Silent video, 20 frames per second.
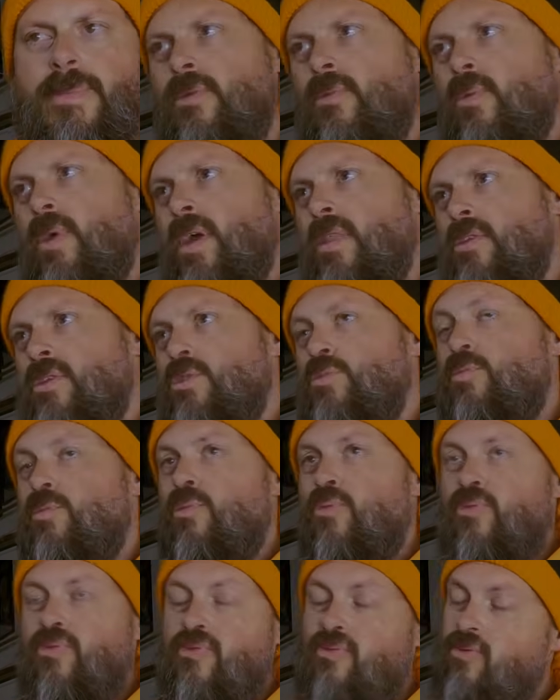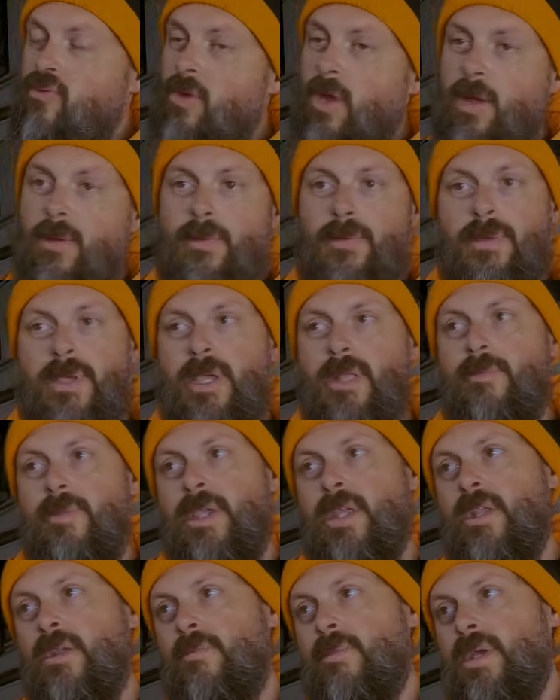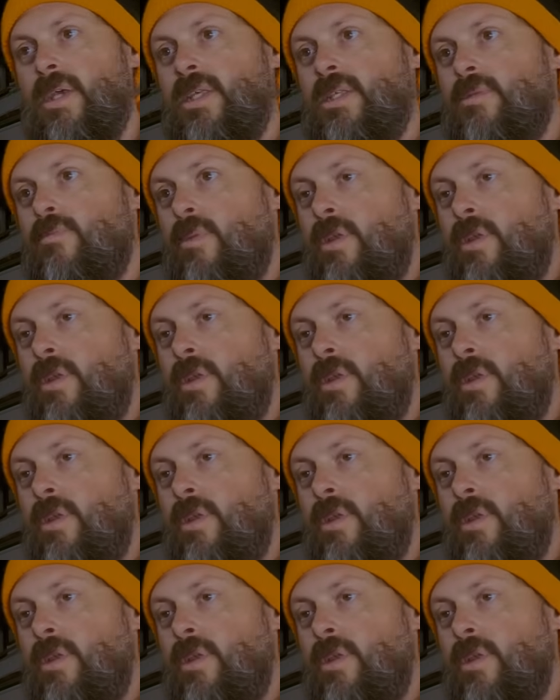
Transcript: The weather's probably gonna be hit or miss,